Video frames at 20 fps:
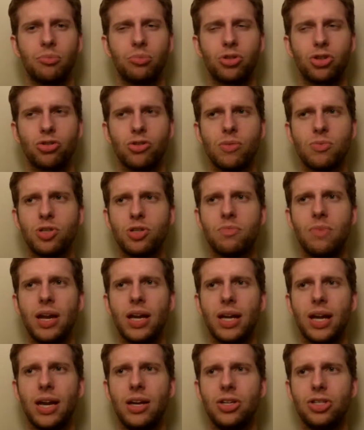Prescription
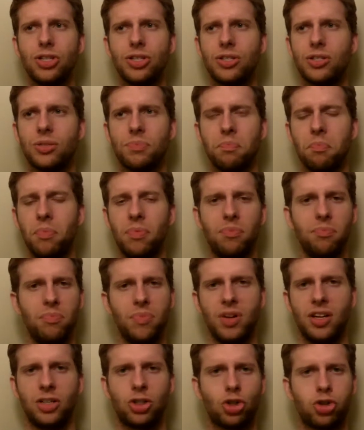medications,
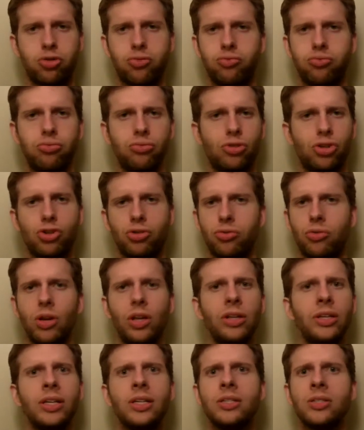
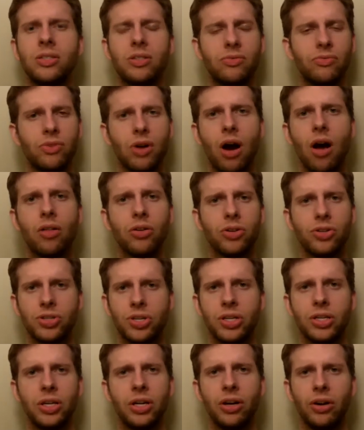trillions of dollars
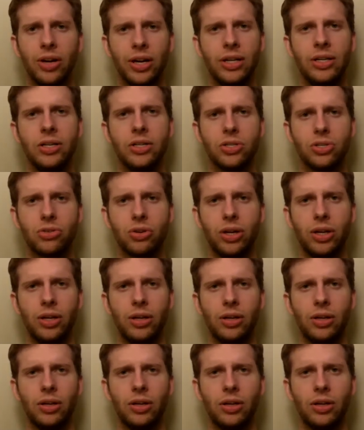a year industry.